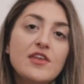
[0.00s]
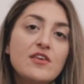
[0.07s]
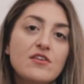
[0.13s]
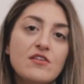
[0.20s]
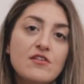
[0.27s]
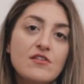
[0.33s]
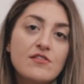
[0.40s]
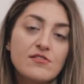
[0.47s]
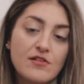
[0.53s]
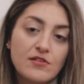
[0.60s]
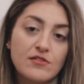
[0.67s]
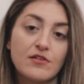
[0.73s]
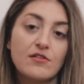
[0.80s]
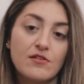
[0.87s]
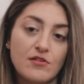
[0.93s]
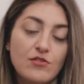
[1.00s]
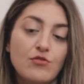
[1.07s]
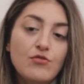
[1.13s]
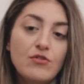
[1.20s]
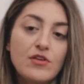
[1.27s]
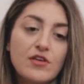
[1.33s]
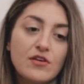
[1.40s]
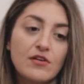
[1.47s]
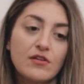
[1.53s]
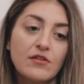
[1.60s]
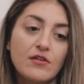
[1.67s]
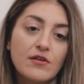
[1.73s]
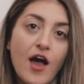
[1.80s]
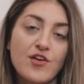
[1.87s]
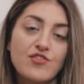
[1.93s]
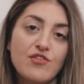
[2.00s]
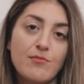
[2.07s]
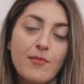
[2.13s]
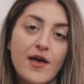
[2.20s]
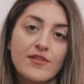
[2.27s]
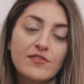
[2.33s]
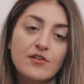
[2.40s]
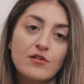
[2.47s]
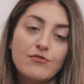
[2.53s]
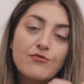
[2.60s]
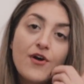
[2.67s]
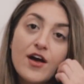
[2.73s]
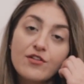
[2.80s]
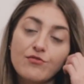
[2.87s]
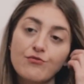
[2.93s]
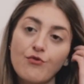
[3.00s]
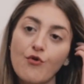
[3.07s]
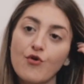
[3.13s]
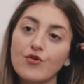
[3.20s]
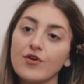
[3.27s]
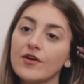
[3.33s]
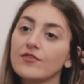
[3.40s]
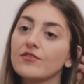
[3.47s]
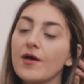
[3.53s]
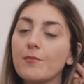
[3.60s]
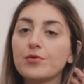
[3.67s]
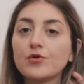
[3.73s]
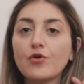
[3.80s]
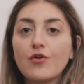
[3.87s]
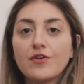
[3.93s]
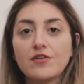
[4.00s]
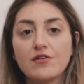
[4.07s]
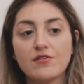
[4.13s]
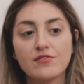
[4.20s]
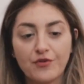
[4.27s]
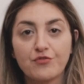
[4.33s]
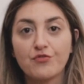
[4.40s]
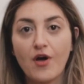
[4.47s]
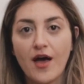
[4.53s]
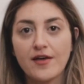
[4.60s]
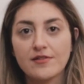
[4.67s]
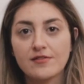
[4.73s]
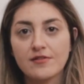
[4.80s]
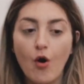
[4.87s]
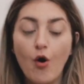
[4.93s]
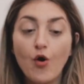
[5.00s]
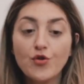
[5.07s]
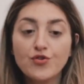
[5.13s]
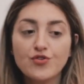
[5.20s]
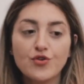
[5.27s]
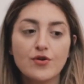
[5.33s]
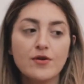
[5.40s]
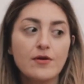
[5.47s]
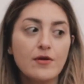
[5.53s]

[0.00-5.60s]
many years, the union, IG Metall, fights for the employers' rights. Also,